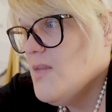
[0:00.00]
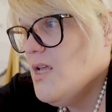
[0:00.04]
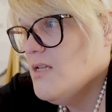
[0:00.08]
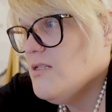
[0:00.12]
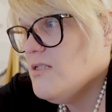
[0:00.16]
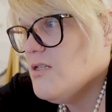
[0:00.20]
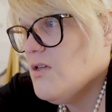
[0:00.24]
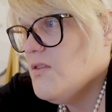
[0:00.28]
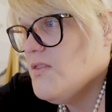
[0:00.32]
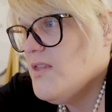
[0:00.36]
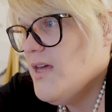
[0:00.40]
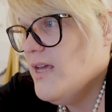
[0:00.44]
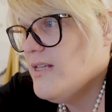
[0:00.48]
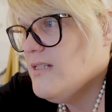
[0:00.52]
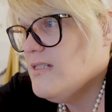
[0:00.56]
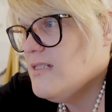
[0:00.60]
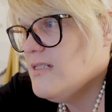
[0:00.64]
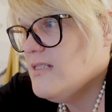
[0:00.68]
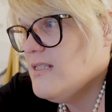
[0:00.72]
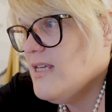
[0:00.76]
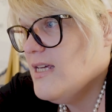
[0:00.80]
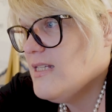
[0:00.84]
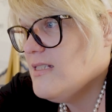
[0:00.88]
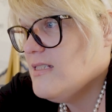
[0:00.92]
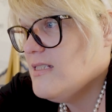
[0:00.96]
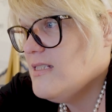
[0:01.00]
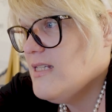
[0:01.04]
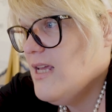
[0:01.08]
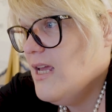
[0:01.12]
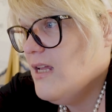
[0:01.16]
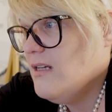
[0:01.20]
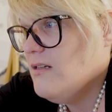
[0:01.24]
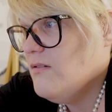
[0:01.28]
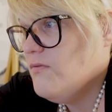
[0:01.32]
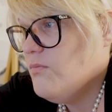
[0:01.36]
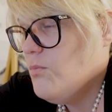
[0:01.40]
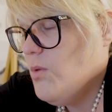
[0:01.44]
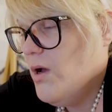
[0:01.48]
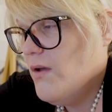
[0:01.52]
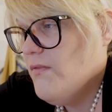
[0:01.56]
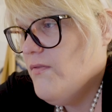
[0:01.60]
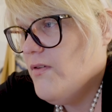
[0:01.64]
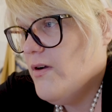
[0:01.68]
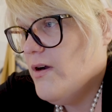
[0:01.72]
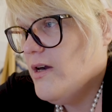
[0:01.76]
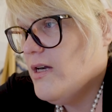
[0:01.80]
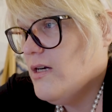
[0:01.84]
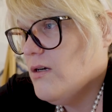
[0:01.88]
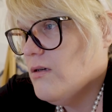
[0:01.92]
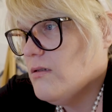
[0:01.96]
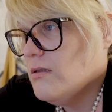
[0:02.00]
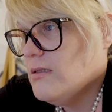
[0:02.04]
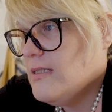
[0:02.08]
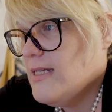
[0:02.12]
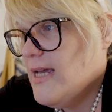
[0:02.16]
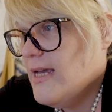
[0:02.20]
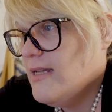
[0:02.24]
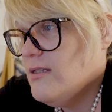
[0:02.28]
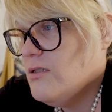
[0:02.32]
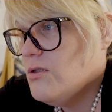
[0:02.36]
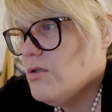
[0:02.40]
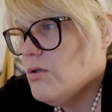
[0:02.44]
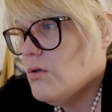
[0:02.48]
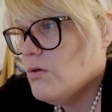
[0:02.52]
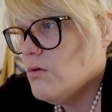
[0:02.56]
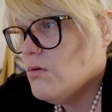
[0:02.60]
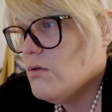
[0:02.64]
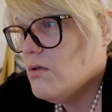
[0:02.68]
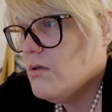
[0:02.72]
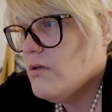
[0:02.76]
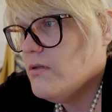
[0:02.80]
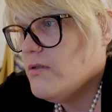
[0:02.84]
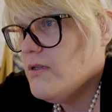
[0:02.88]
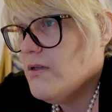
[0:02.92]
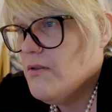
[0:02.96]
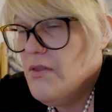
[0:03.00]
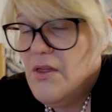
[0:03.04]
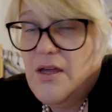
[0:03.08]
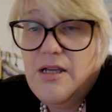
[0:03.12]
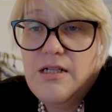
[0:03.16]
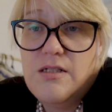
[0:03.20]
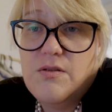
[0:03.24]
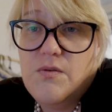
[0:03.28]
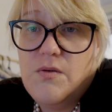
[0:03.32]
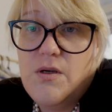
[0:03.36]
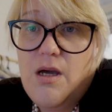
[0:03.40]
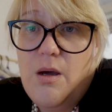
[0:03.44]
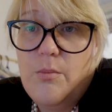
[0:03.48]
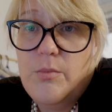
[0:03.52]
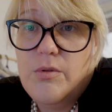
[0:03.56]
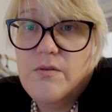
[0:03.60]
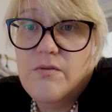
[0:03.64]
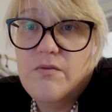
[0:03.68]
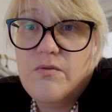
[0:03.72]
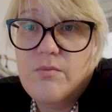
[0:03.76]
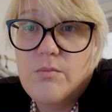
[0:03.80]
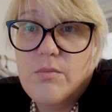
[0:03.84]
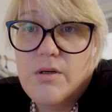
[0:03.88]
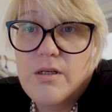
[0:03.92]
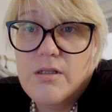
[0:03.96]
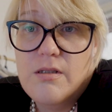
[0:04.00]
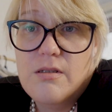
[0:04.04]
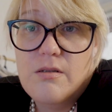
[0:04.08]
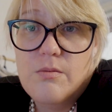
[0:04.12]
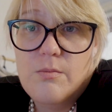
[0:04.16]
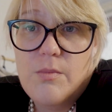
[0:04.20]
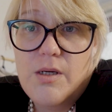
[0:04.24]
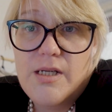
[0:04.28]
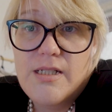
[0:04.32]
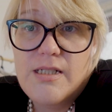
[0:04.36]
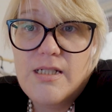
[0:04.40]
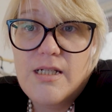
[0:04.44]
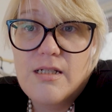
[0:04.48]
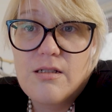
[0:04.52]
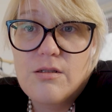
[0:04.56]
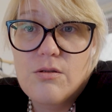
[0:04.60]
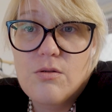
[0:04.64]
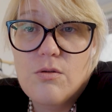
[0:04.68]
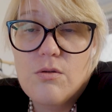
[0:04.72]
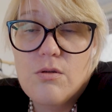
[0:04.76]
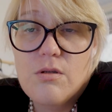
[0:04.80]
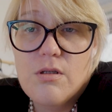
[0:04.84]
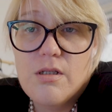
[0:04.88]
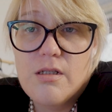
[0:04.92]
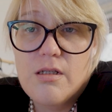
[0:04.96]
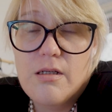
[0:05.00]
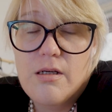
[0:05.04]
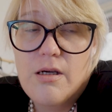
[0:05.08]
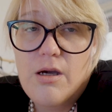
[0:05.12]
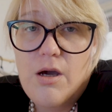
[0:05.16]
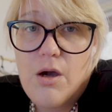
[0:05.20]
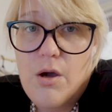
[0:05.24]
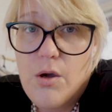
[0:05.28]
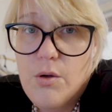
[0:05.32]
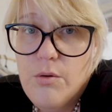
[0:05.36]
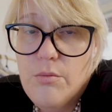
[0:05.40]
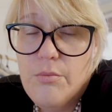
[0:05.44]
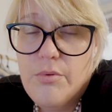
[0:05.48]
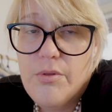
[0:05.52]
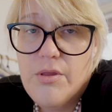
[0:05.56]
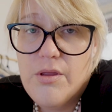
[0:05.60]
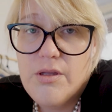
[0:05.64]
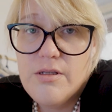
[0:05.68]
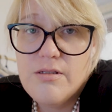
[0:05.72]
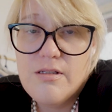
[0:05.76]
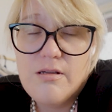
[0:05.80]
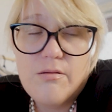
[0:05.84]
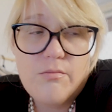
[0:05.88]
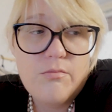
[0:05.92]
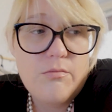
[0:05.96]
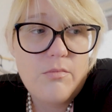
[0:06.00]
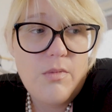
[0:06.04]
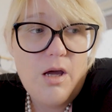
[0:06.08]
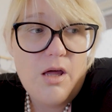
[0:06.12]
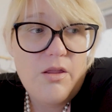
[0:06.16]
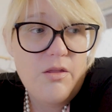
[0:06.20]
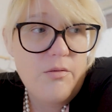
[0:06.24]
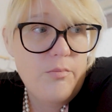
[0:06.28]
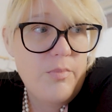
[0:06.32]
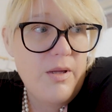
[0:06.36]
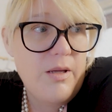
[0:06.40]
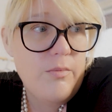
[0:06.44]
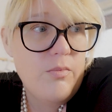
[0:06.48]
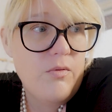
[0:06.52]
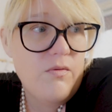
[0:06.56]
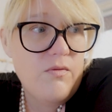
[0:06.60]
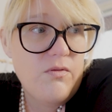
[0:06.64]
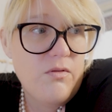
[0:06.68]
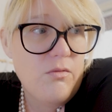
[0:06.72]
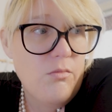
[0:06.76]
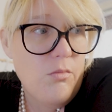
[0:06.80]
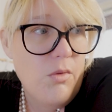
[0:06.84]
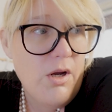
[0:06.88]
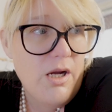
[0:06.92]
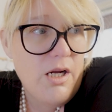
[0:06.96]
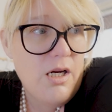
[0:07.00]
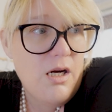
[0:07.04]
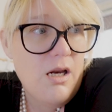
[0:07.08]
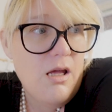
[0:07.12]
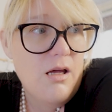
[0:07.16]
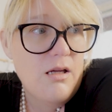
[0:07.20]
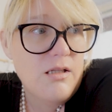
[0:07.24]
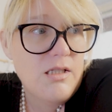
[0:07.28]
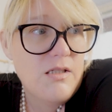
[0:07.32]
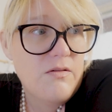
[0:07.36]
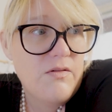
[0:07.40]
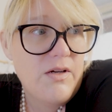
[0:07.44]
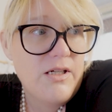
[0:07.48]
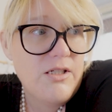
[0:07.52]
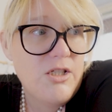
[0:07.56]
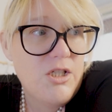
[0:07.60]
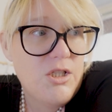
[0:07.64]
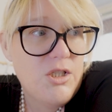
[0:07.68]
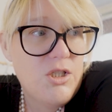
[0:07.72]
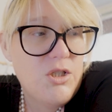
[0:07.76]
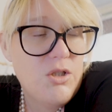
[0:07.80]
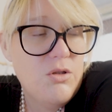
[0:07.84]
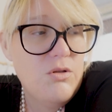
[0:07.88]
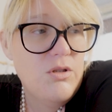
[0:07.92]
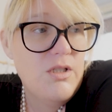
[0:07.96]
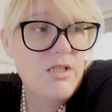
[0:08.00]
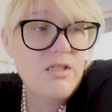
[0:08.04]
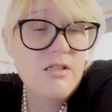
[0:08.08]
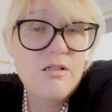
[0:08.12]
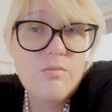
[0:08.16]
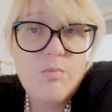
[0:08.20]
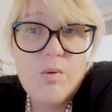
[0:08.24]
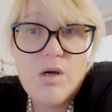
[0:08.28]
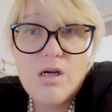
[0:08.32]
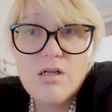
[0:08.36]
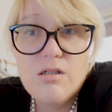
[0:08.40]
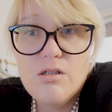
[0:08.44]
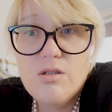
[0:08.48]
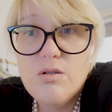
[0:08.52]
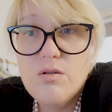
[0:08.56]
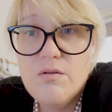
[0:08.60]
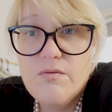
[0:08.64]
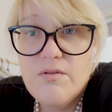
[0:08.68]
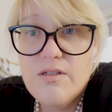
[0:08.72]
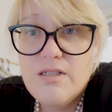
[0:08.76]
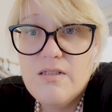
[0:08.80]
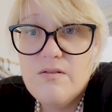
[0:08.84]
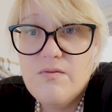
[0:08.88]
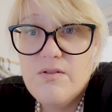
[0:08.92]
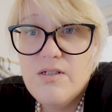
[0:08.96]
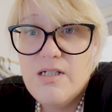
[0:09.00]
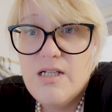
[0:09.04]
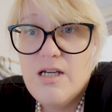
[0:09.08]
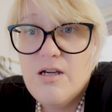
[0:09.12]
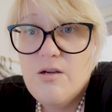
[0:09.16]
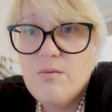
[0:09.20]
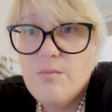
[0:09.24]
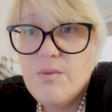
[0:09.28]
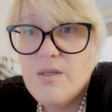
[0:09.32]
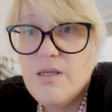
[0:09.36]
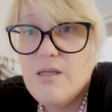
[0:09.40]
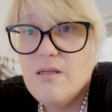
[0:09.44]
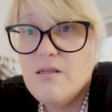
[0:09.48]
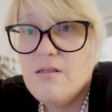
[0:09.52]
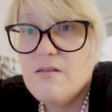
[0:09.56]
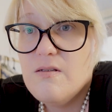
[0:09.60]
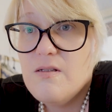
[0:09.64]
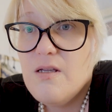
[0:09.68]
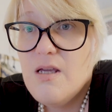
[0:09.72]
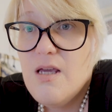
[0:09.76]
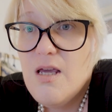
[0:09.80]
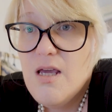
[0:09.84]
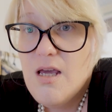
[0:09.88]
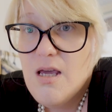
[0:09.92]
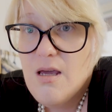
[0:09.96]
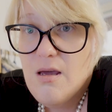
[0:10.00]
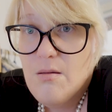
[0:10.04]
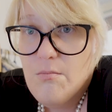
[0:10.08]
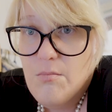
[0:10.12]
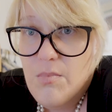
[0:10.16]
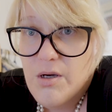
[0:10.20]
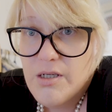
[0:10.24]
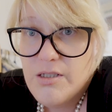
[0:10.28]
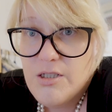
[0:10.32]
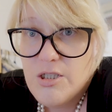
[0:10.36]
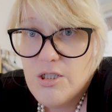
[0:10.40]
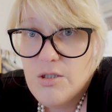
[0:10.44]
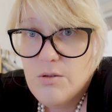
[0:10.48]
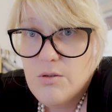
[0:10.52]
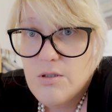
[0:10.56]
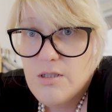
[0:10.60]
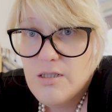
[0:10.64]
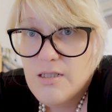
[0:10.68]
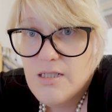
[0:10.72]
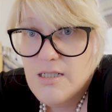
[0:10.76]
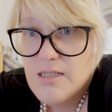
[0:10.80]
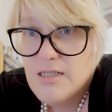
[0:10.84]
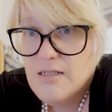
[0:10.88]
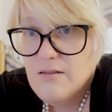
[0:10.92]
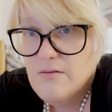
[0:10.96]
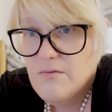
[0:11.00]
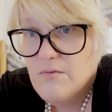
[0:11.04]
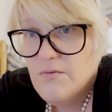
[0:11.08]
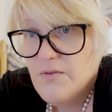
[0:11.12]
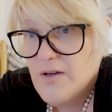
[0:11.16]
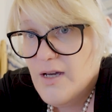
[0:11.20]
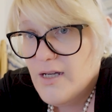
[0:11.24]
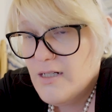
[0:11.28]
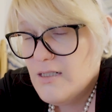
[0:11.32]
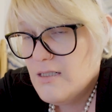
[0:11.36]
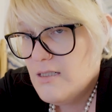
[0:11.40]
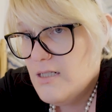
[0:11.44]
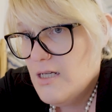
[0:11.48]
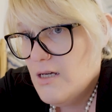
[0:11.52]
so that's the end of my very long TED talk. So thanks for coming to my TED talk, and I hope that some other people from my class have actually tuned into part 2 of this video, because my tutor did in fact